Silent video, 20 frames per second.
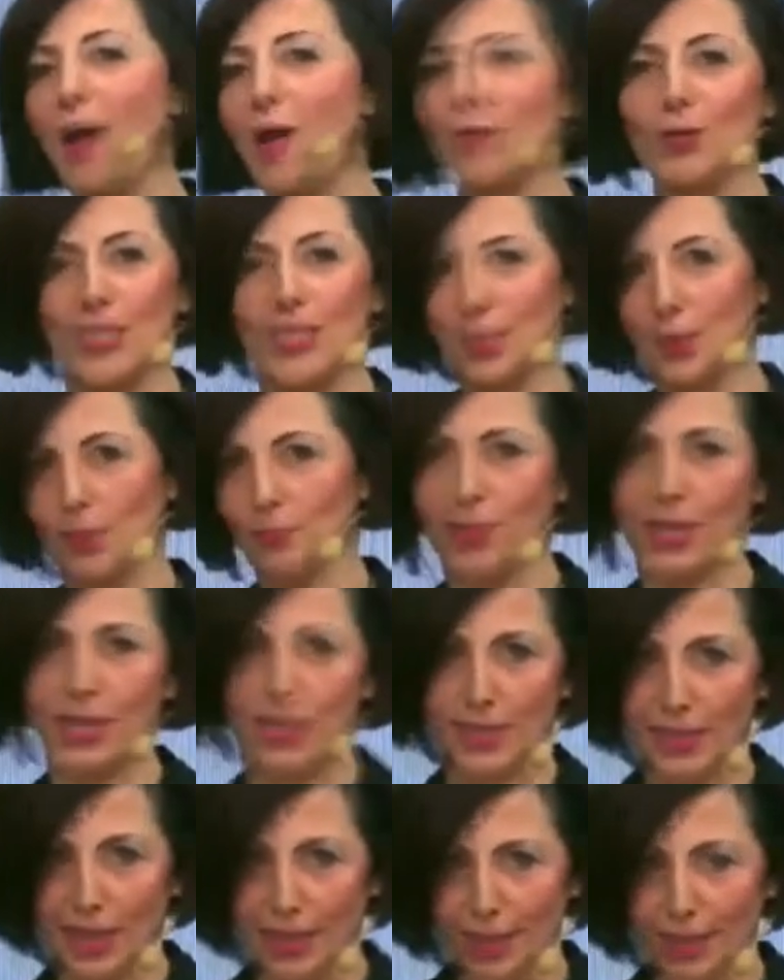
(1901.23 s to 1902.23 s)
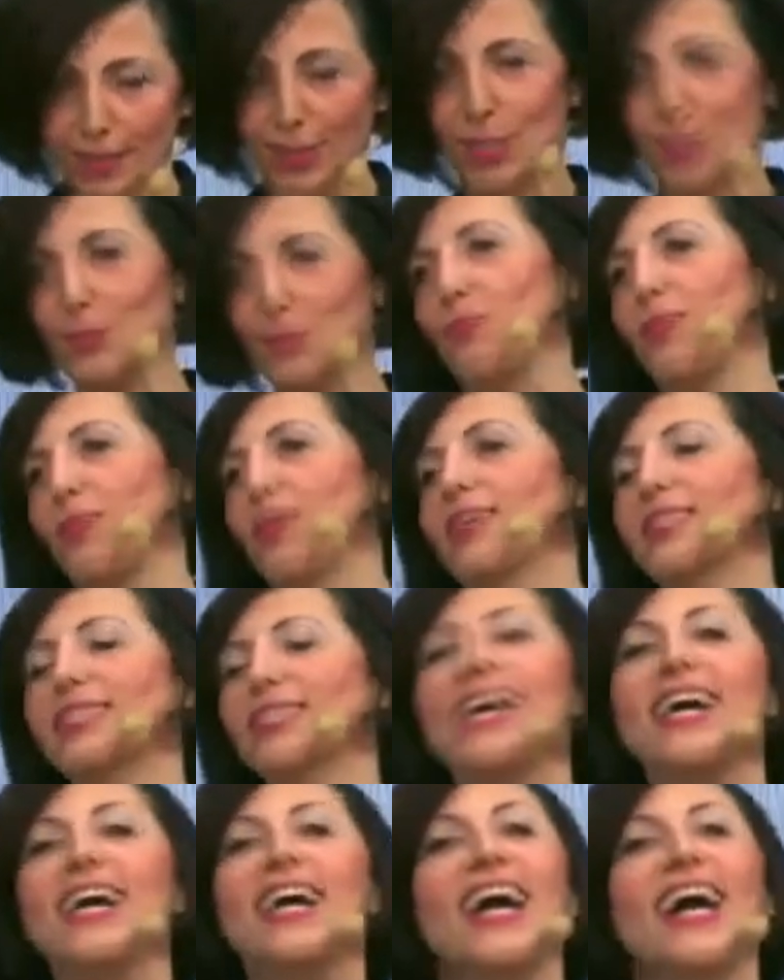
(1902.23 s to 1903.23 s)
Simplex. I love the Simplex.
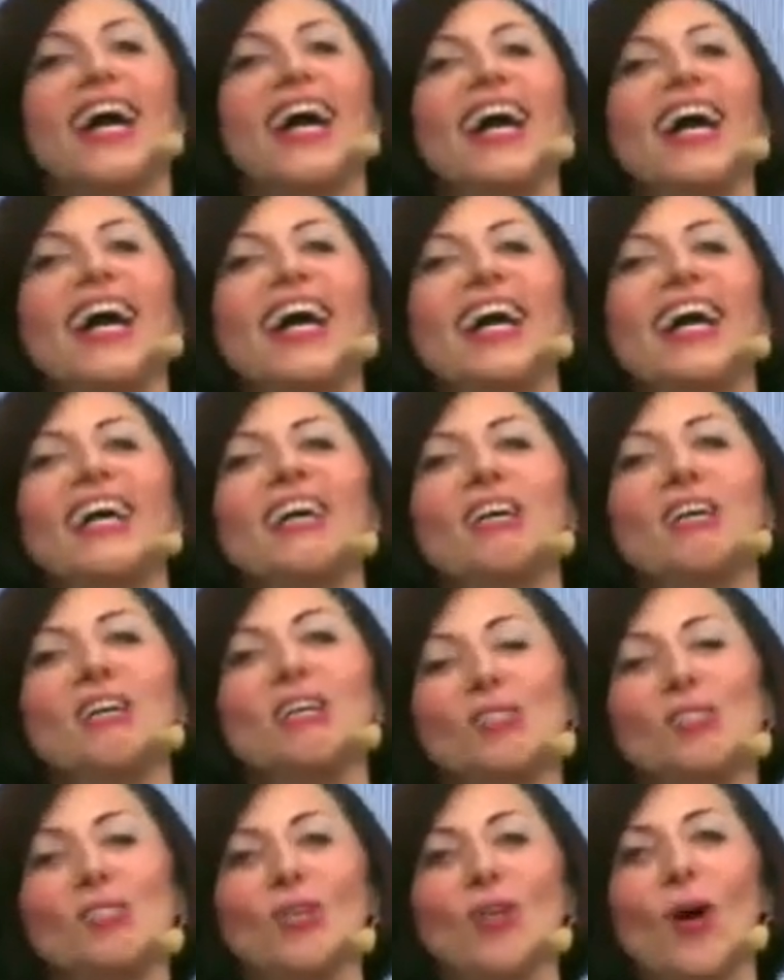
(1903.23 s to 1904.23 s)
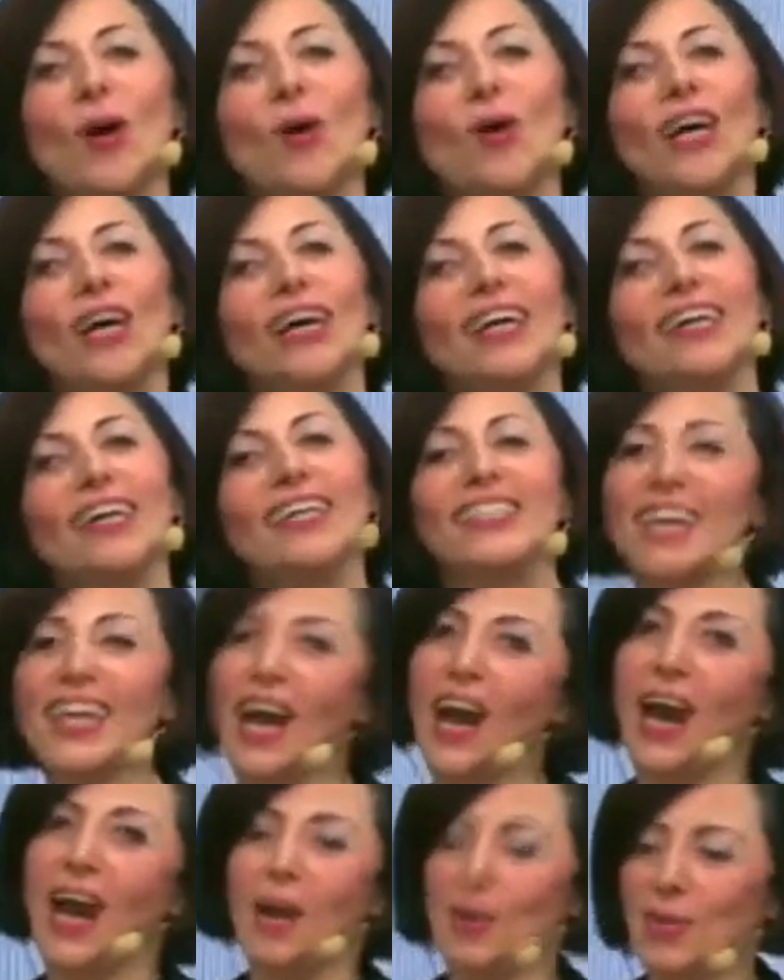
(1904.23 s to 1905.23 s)
Uh, so uh, yeah,
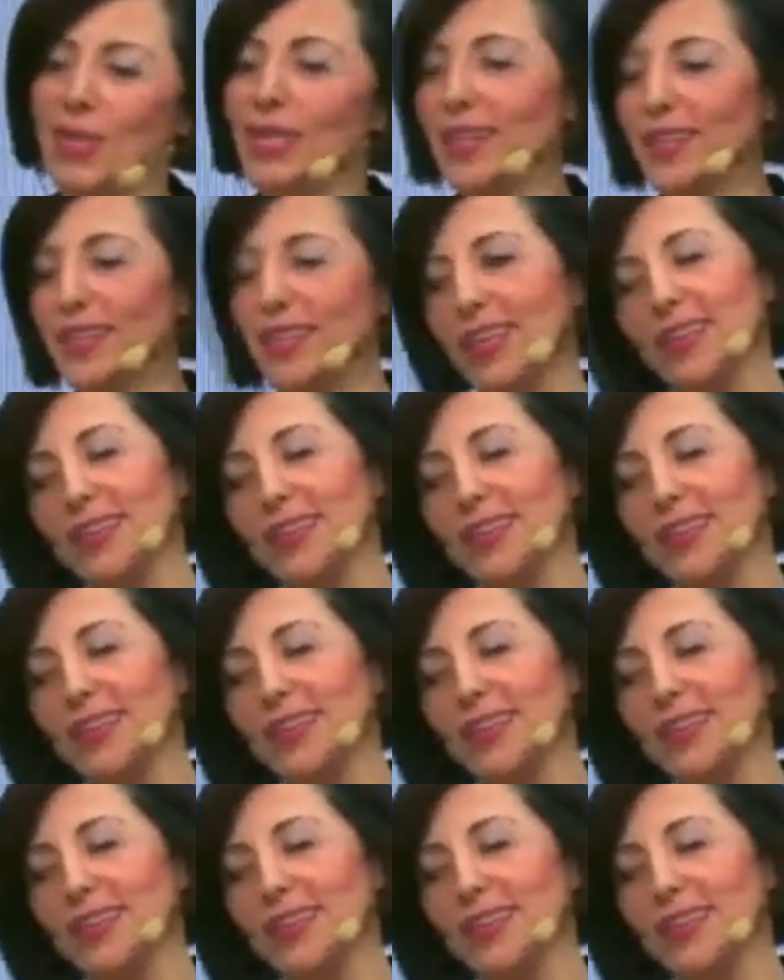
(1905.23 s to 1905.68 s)
I mean, in,